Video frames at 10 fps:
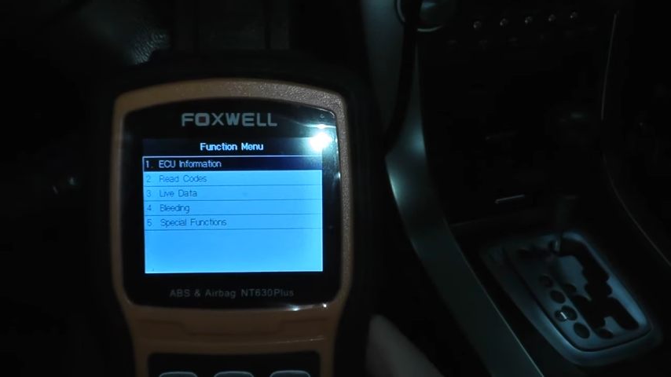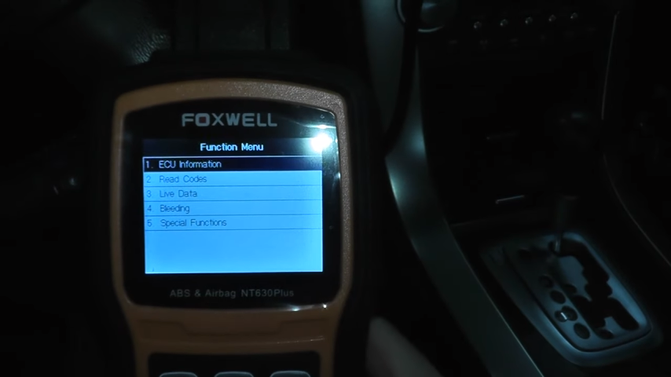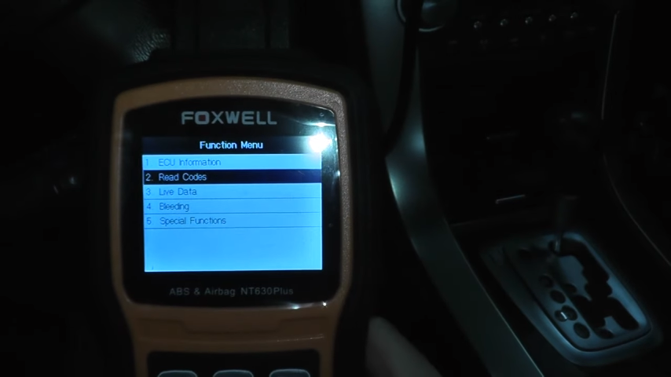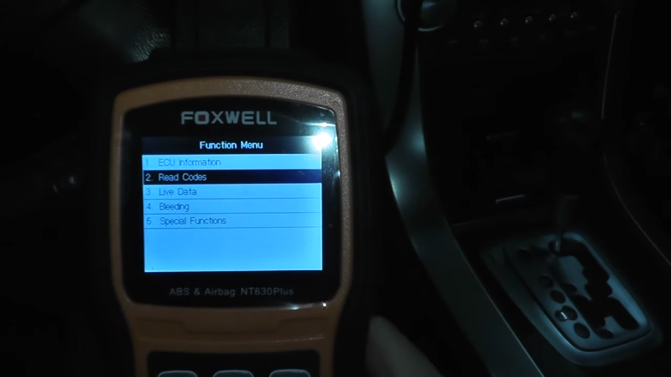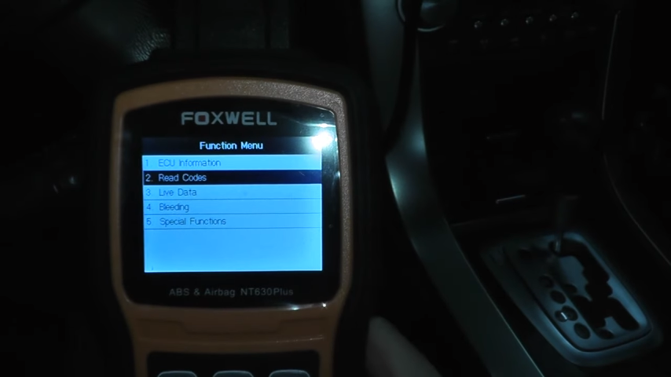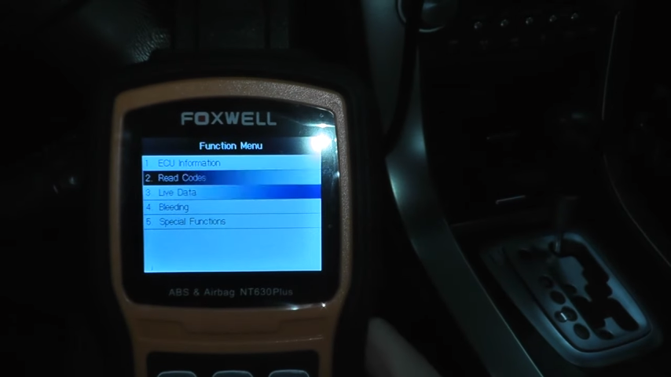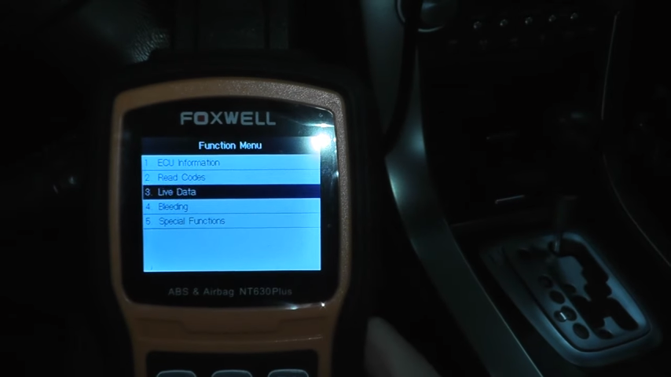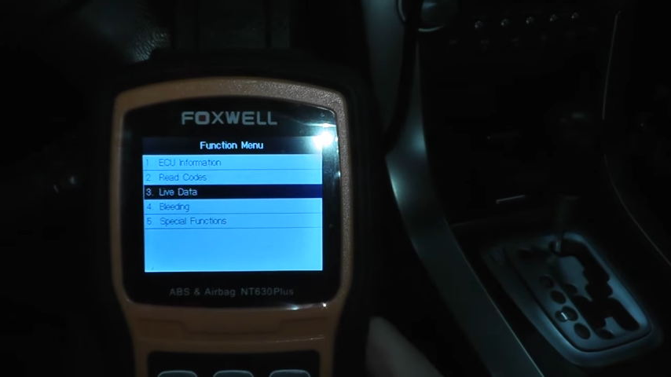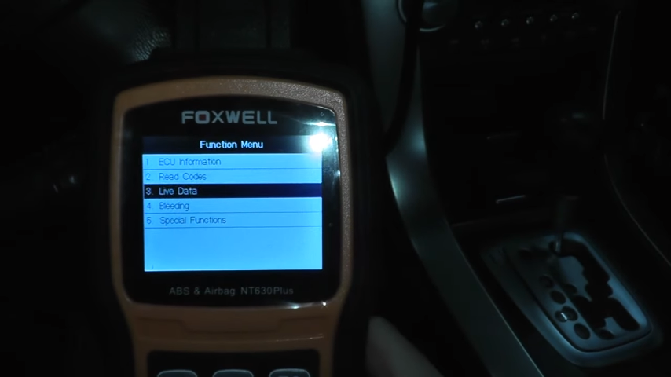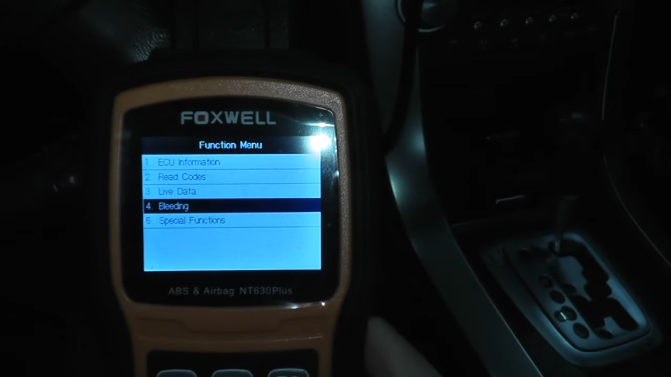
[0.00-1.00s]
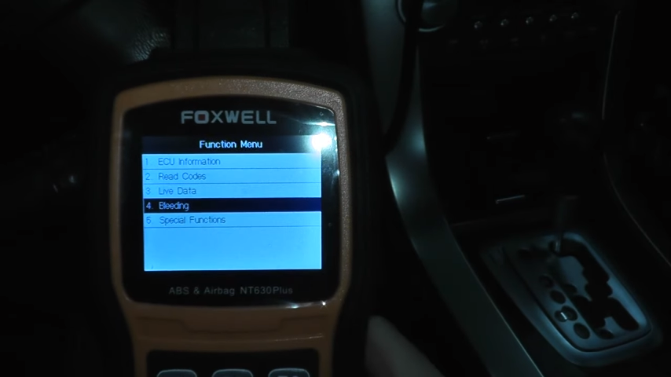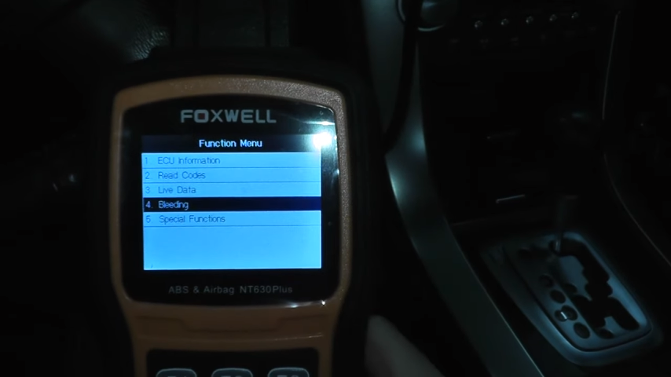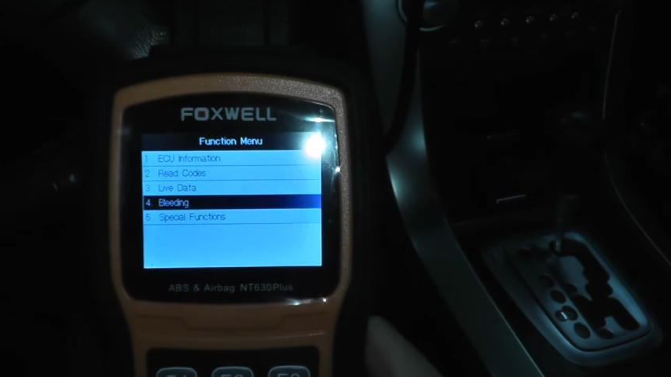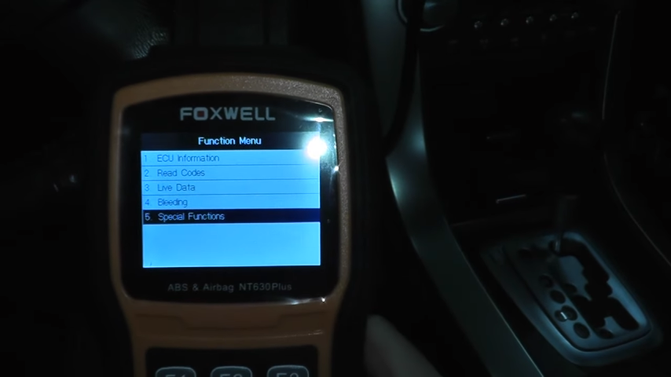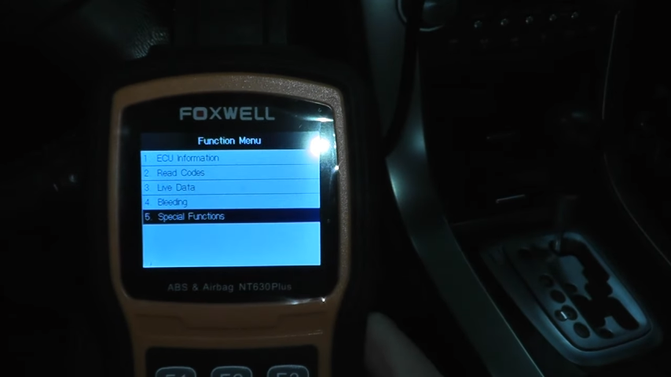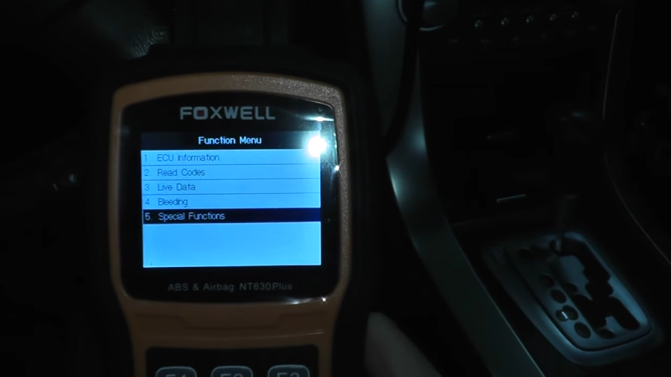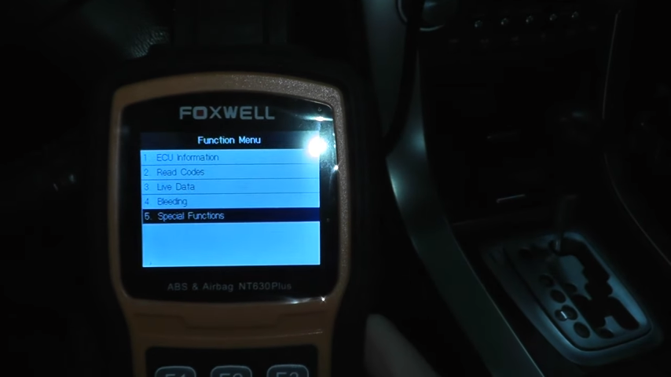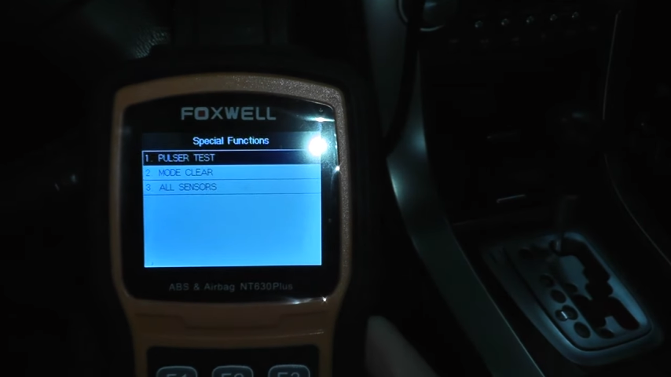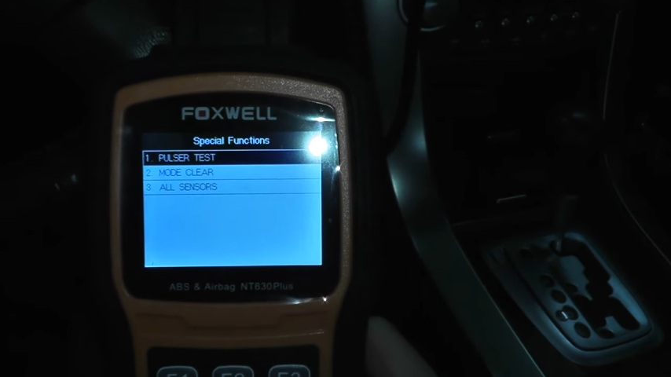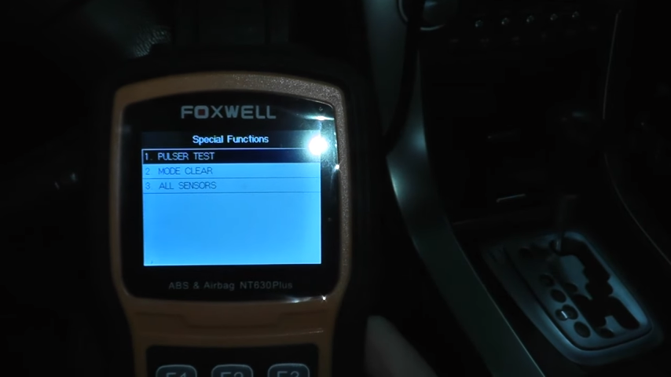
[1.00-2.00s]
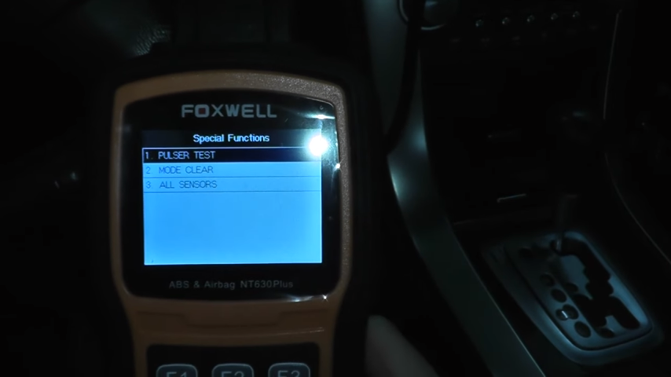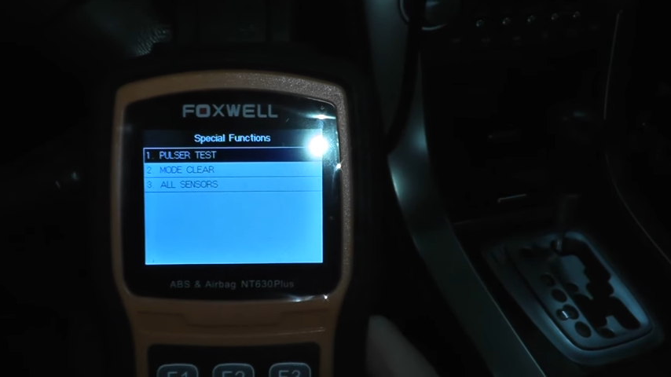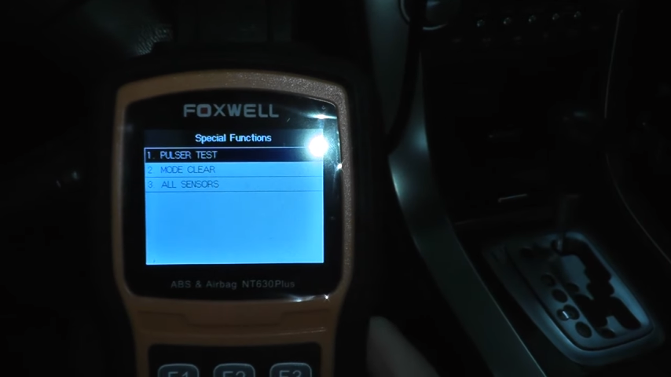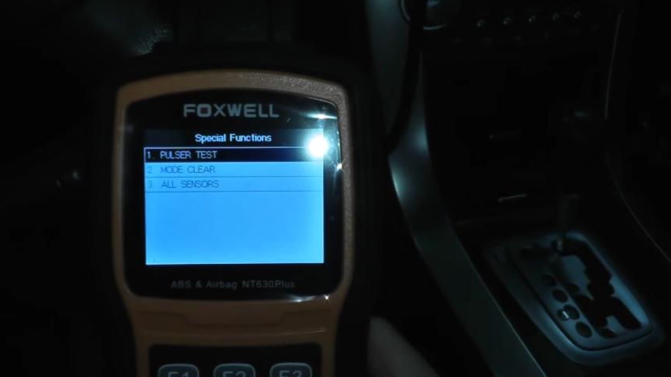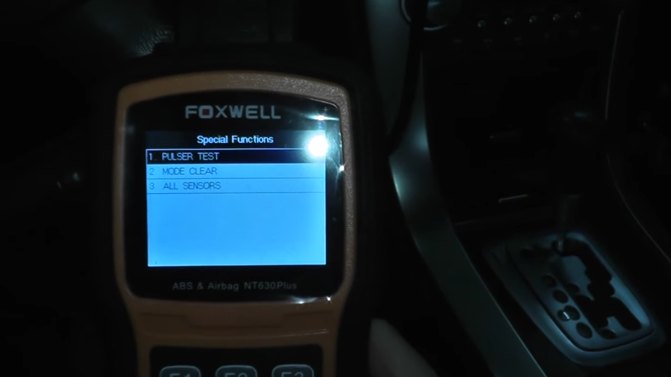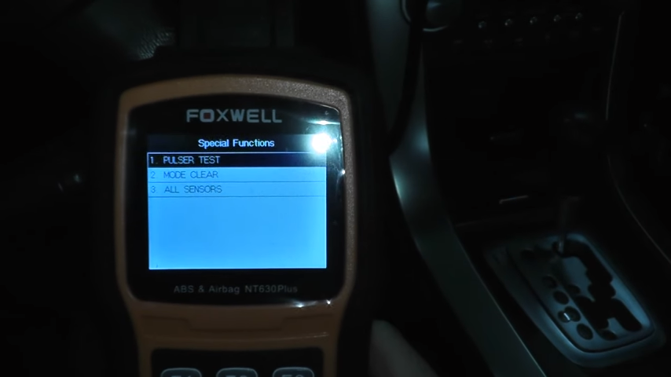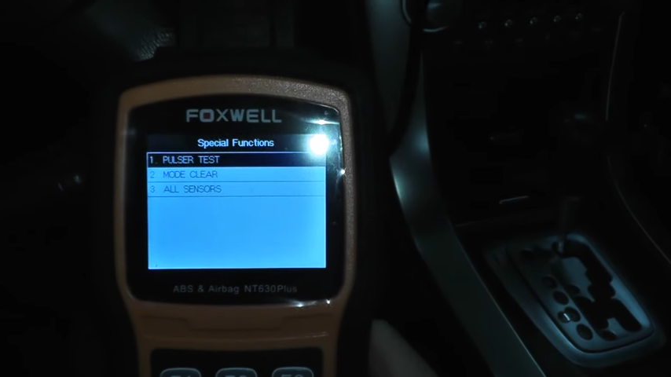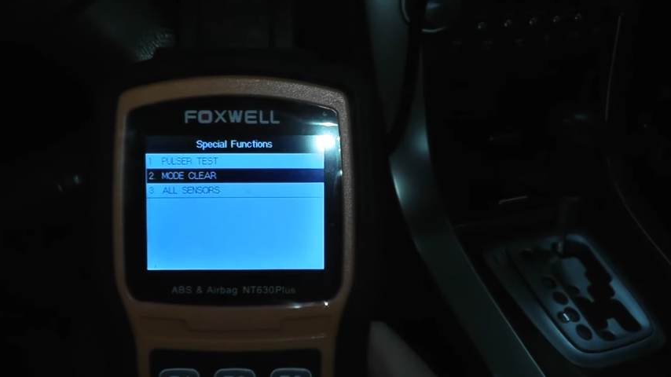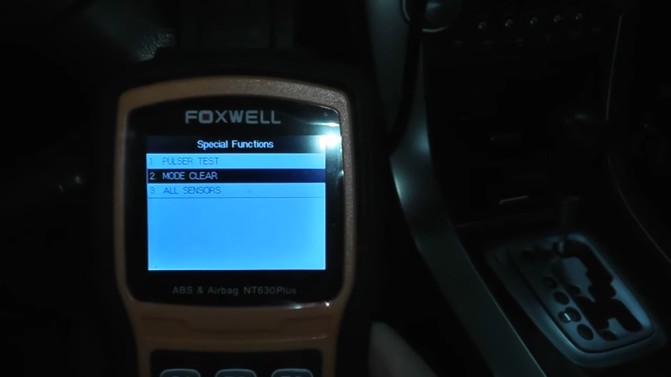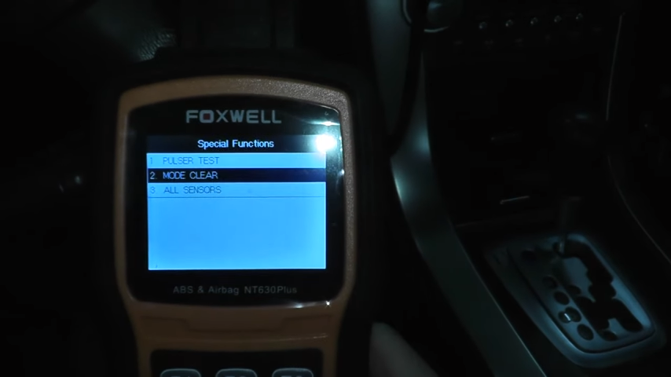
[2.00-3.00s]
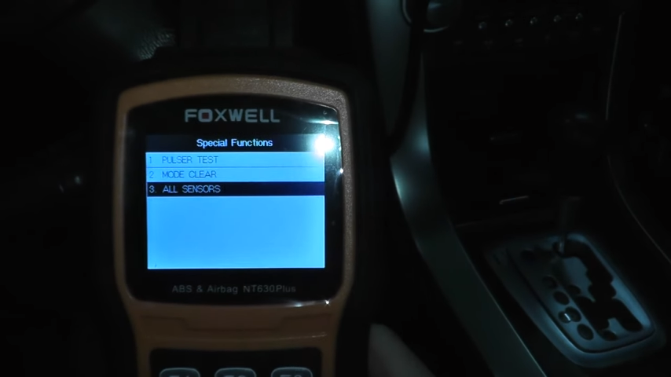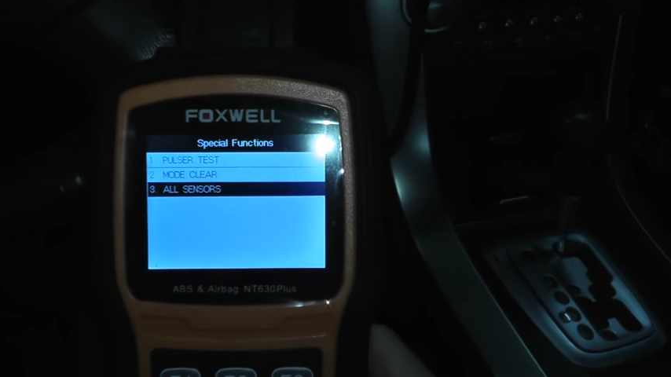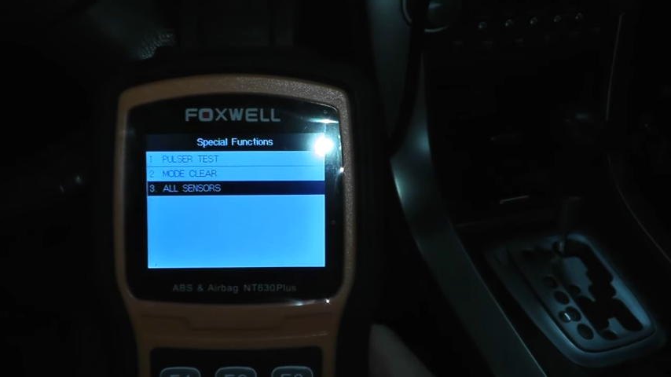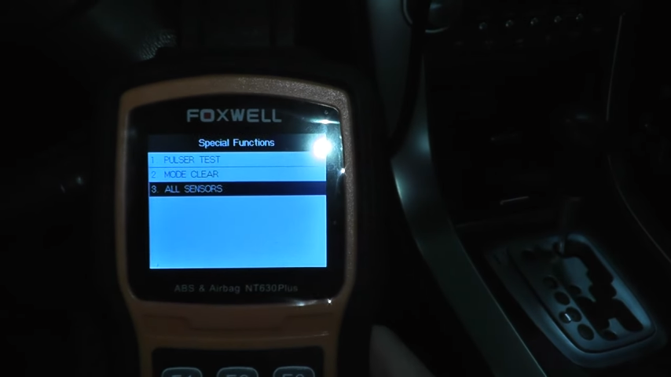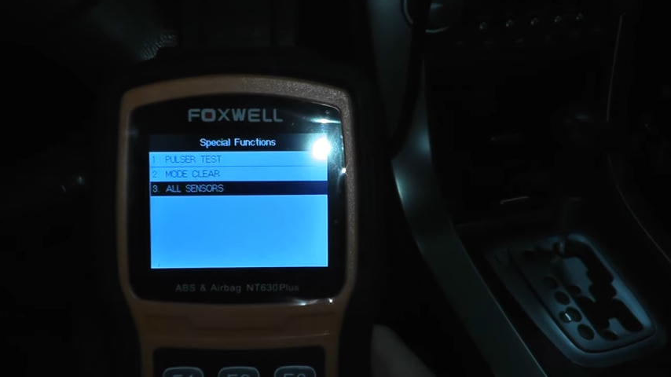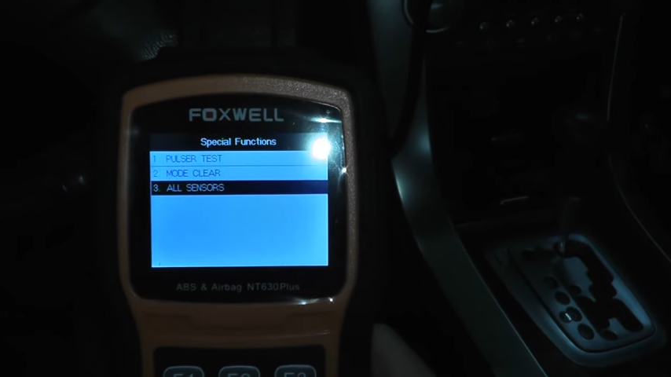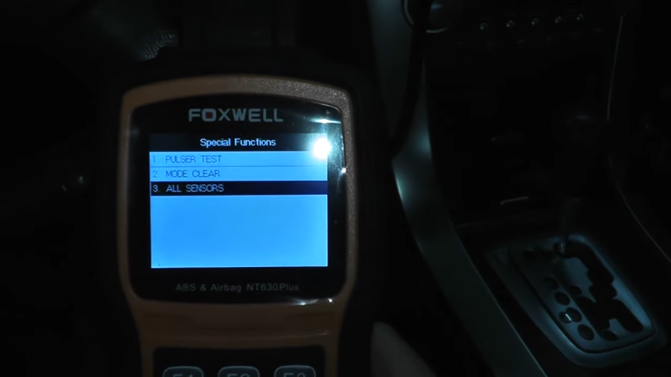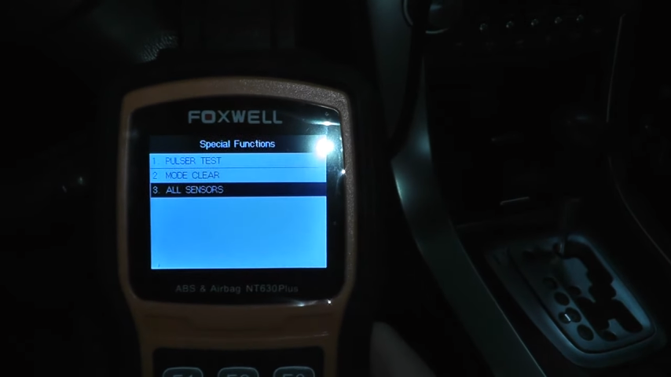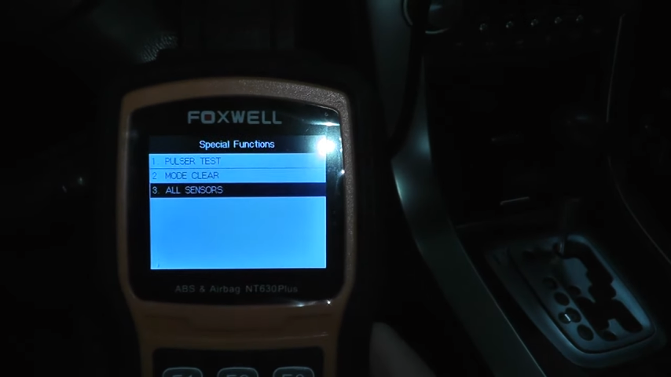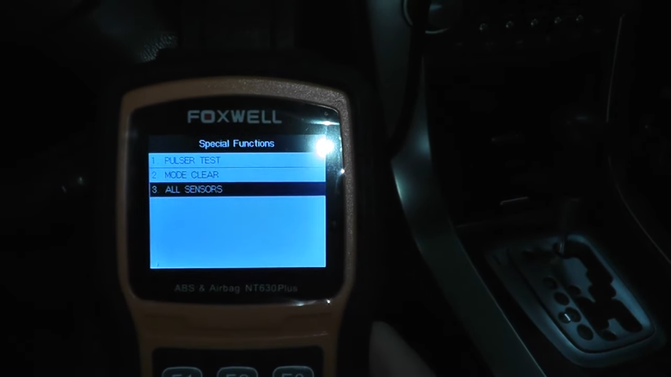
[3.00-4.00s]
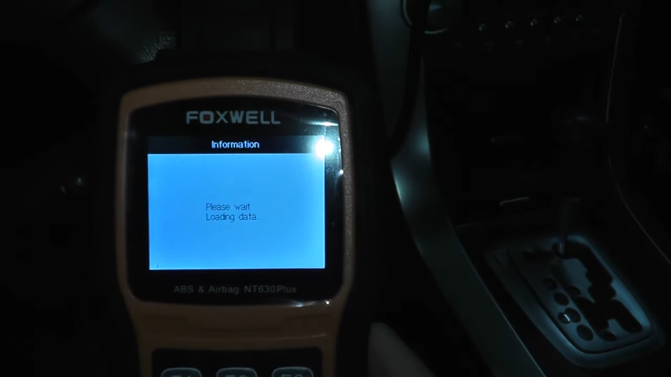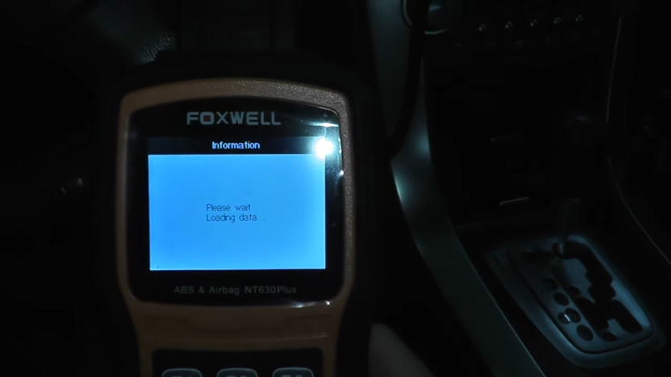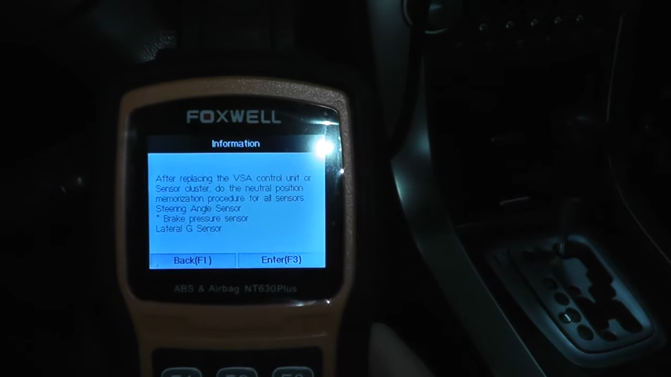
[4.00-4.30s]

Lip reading: [unreadable: no face in view]